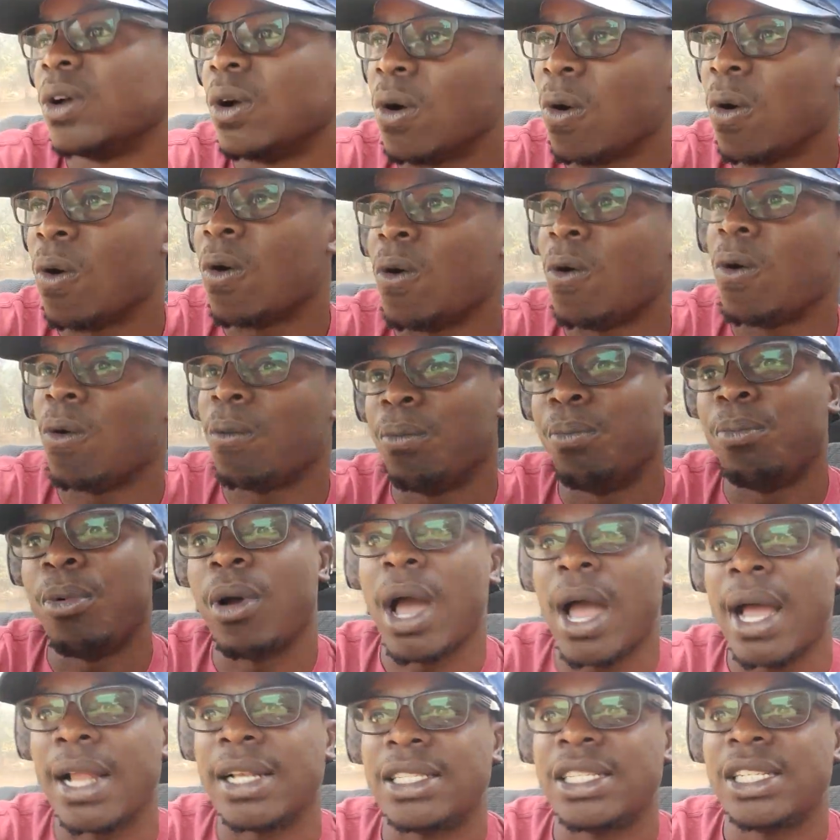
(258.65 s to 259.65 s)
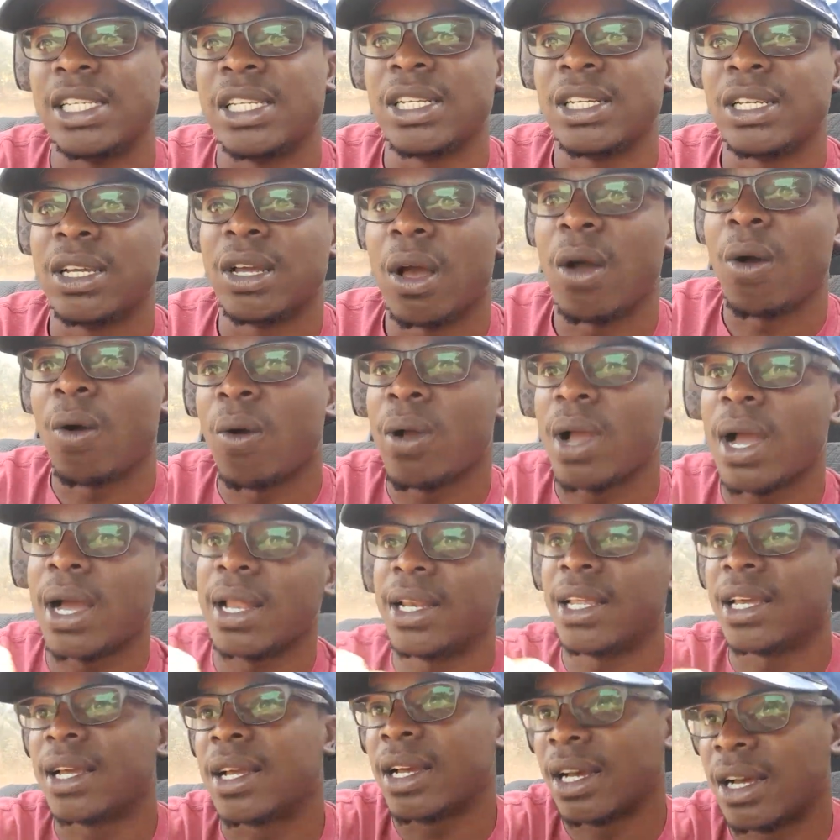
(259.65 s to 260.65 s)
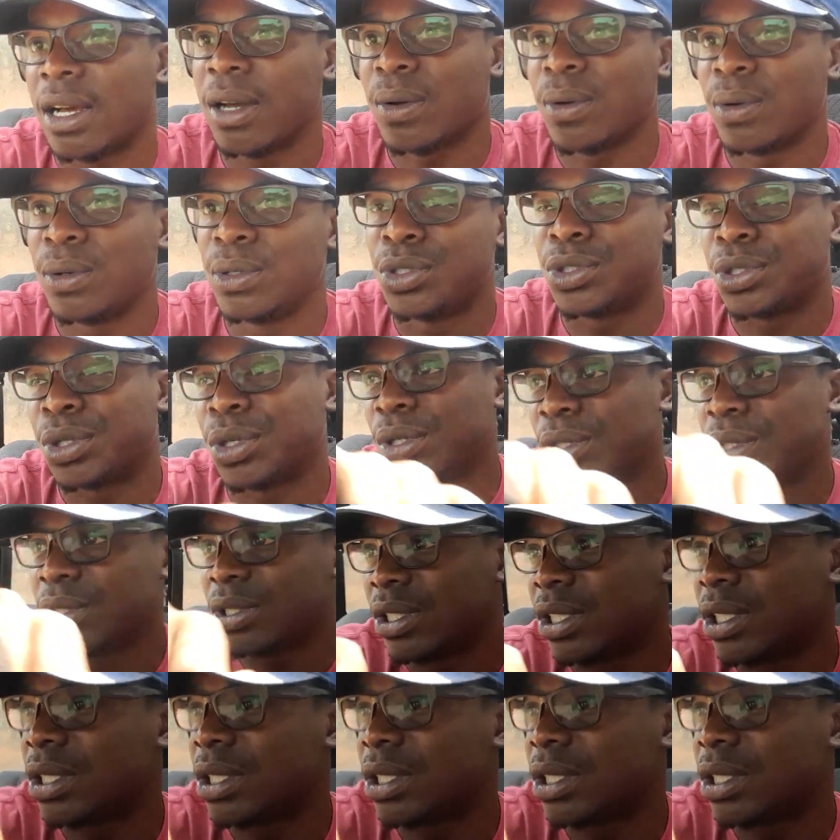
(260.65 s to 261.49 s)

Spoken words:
or adding organic controlled